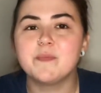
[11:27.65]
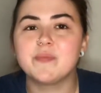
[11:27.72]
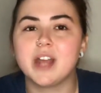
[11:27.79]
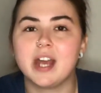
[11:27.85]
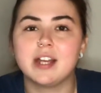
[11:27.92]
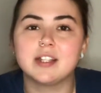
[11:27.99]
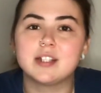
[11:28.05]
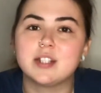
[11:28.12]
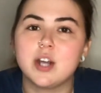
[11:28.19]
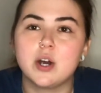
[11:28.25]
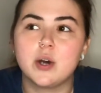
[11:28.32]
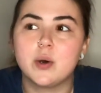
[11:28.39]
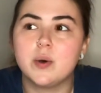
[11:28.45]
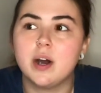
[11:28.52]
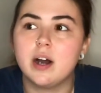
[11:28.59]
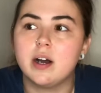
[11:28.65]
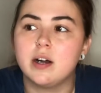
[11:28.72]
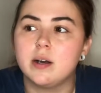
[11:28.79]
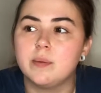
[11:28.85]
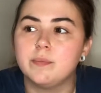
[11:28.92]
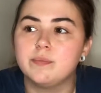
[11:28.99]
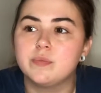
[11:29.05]
and
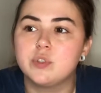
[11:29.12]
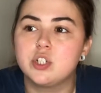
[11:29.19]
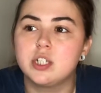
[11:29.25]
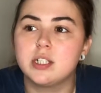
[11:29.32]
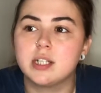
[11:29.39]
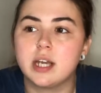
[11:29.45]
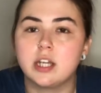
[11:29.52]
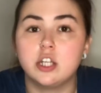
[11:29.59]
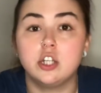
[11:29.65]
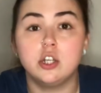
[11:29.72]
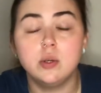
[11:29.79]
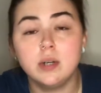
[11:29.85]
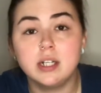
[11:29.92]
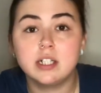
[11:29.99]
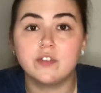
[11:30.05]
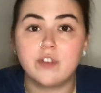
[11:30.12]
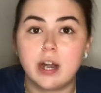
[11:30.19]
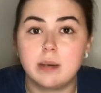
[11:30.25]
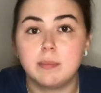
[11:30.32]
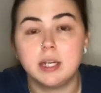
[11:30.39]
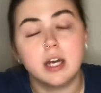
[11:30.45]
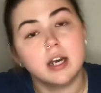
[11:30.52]
so she's like, you need to
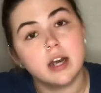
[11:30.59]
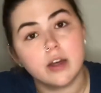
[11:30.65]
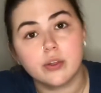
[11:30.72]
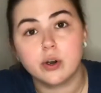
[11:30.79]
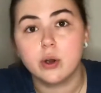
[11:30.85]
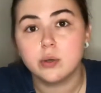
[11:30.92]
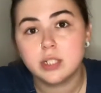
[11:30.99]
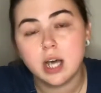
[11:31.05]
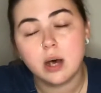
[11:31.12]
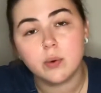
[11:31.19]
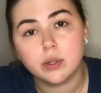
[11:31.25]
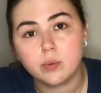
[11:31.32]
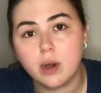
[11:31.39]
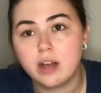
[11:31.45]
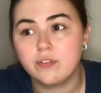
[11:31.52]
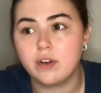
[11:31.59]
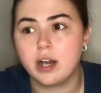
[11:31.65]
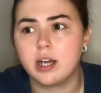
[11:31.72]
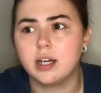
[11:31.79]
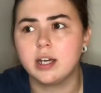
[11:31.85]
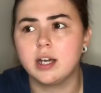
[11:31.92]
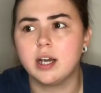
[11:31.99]
find me another hotel with
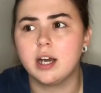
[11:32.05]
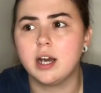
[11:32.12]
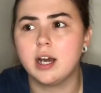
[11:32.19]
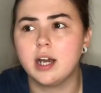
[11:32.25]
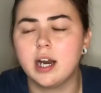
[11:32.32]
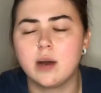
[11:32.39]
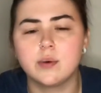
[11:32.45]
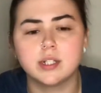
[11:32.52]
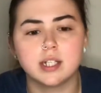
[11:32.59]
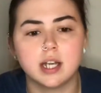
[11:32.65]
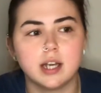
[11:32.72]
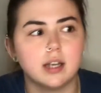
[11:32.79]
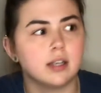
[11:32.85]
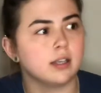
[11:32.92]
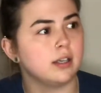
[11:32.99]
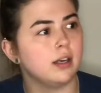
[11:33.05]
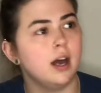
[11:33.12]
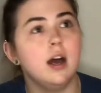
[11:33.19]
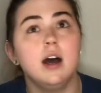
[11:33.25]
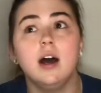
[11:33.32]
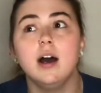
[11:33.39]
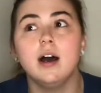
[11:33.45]
Wi-Fi. And I was like,
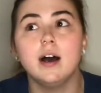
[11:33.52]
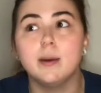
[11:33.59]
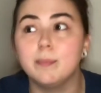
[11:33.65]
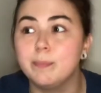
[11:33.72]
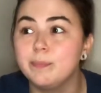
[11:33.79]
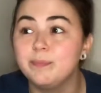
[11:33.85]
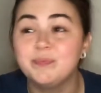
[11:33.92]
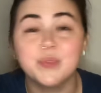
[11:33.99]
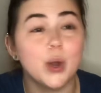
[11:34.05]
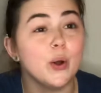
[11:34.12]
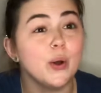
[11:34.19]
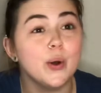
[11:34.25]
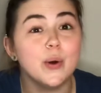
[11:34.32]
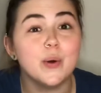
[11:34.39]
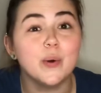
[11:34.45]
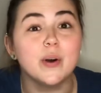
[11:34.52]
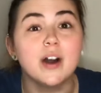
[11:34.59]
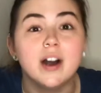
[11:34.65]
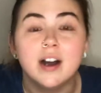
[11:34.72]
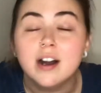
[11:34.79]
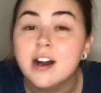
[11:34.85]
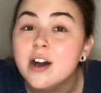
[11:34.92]

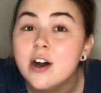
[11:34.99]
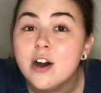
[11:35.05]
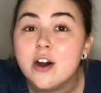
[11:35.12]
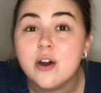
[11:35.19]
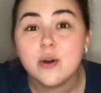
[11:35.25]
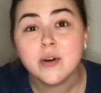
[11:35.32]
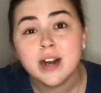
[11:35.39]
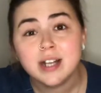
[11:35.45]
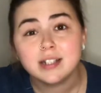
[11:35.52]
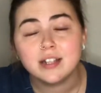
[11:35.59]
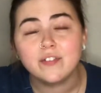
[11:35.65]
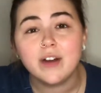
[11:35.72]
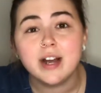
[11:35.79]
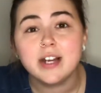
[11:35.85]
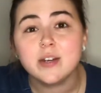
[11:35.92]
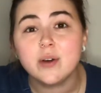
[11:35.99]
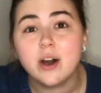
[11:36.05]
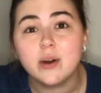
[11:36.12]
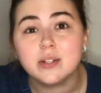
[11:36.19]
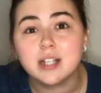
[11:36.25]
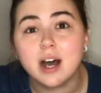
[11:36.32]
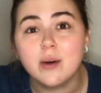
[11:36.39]
who needs to find you a
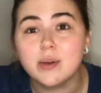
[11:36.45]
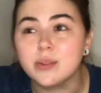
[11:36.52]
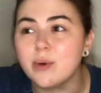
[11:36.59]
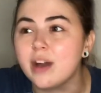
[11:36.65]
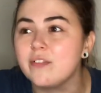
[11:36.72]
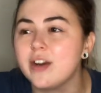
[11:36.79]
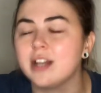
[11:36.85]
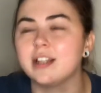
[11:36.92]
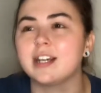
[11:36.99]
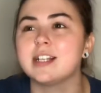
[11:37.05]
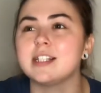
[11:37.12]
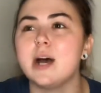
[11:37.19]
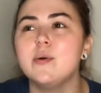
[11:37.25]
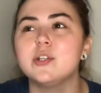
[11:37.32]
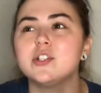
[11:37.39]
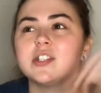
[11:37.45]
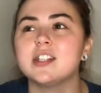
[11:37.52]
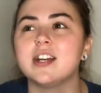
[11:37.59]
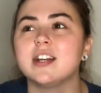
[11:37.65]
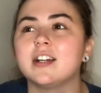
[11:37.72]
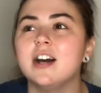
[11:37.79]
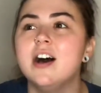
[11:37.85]
hotel with Wi-Fi? Because I was just
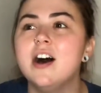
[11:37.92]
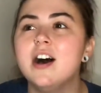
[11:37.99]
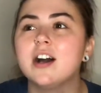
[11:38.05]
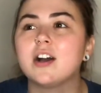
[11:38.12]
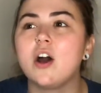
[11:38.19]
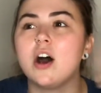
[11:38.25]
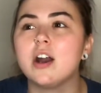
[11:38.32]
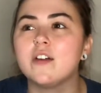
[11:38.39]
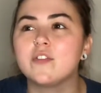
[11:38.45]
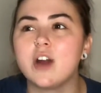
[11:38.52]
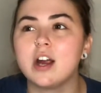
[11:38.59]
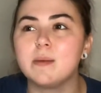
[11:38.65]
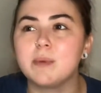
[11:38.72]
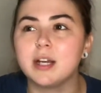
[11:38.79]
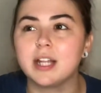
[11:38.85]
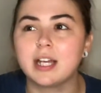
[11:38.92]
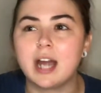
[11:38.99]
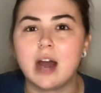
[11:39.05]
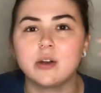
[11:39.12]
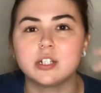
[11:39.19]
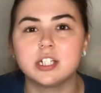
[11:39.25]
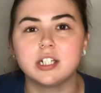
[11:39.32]
like caught off guard by like
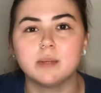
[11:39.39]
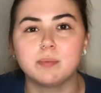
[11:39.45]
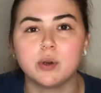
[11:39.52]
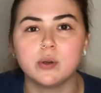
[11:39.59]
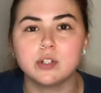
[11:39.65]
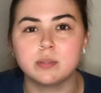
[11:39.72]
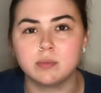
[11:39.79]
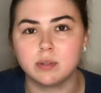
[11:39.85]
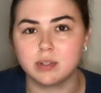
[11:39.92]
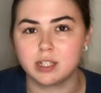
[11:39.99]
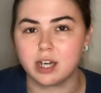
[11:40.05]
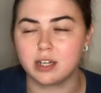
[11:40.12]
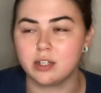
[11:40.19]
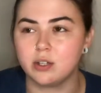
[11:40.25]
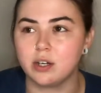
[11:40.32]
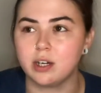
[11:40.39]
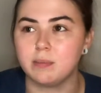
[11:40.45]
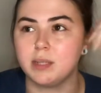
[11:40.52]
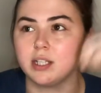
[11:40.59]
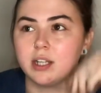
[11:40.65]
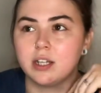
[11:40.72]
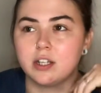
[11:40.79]
how she approached me with that. You know what I
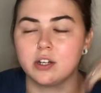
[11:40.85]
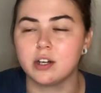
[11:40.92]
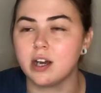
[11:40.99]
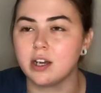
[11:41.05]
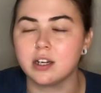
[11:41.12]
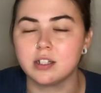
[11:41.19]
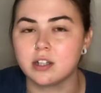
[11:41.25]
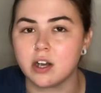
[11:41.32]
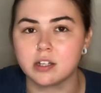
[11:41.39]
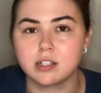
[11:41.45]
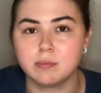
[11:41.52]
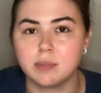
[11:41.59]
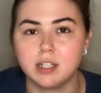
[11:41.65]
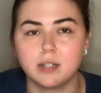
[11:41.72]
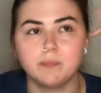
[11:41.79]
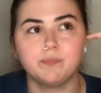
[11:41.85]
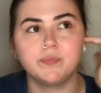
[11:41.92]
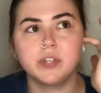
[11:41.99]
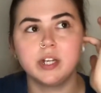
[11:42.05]
mean? Like, you're not going to talk to me